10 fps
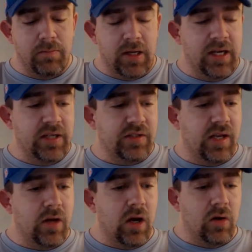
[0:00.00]
but he
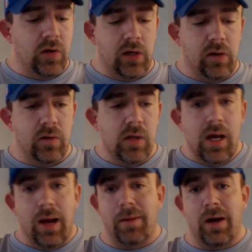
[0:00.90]
said no,
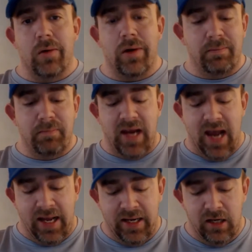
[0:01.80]
I'm not going to be
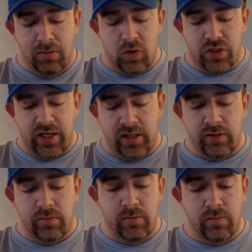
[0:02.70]
adding any more Sega
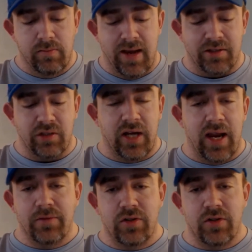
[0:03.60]
Master games.